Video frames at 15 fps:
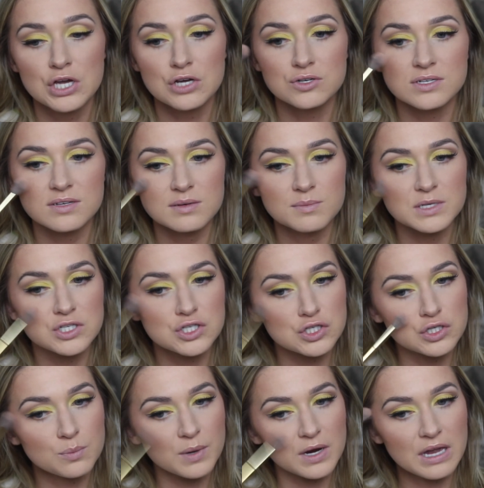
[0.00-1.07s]
You just have to be
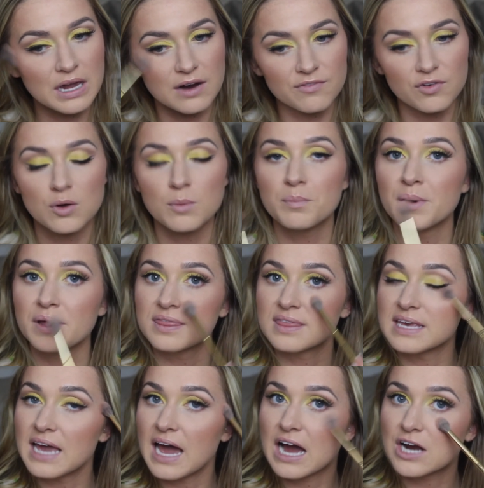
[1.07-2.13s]
super careful, but
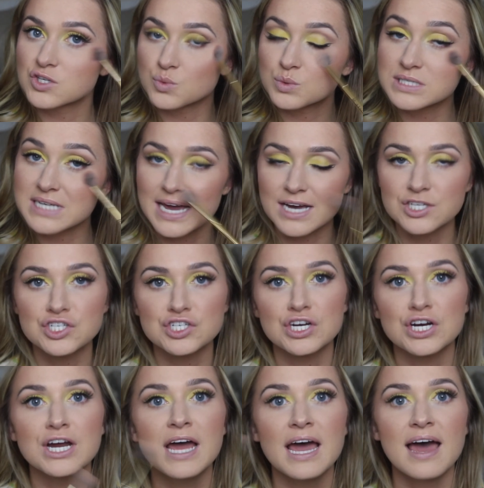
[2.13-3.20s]
the actual
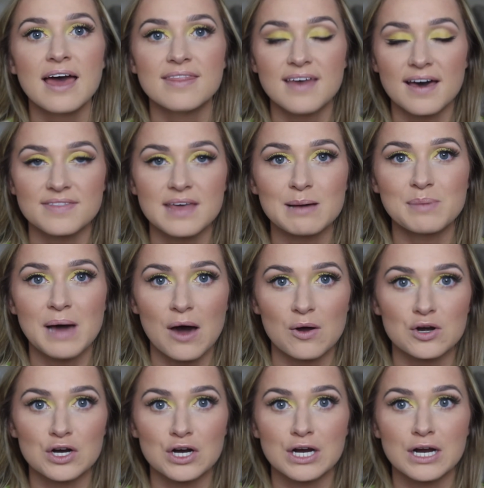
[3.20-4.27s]
texture that that
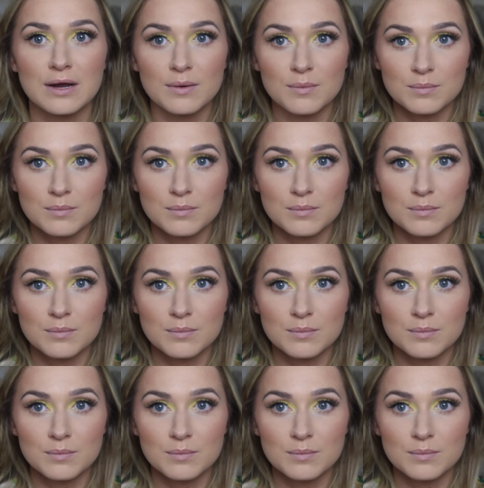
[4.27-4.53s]
powder